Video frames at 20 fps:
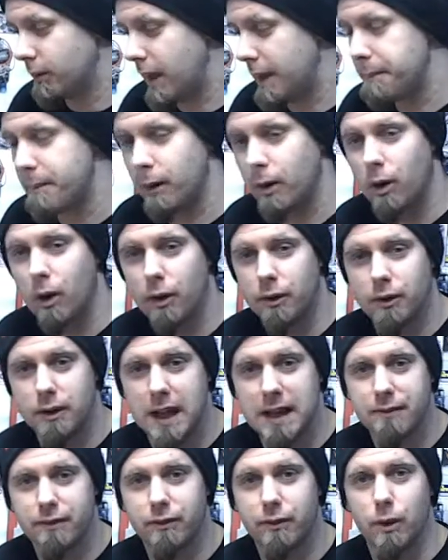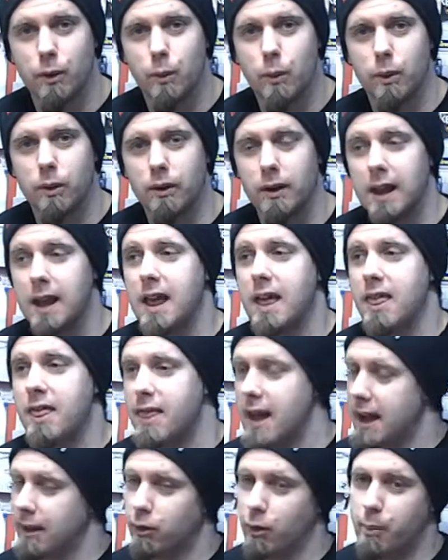they call your name for an award,
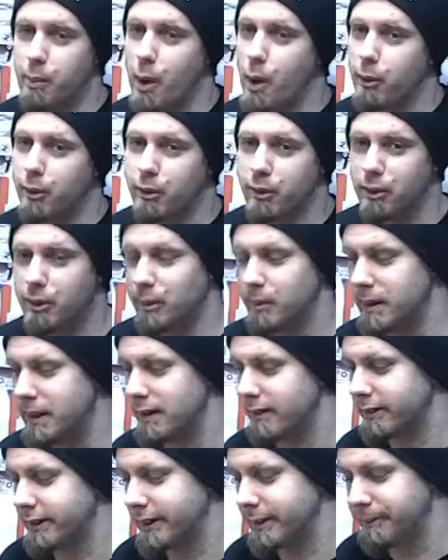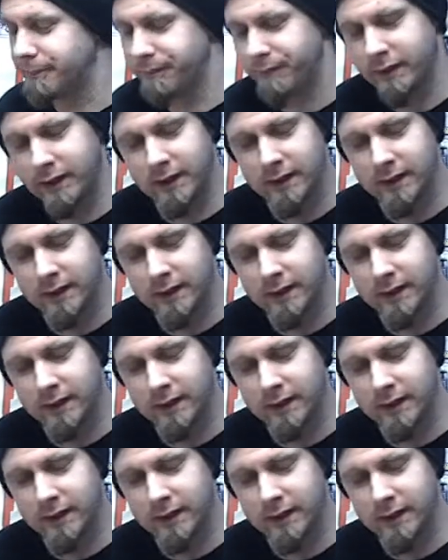that's a bonus to me, right?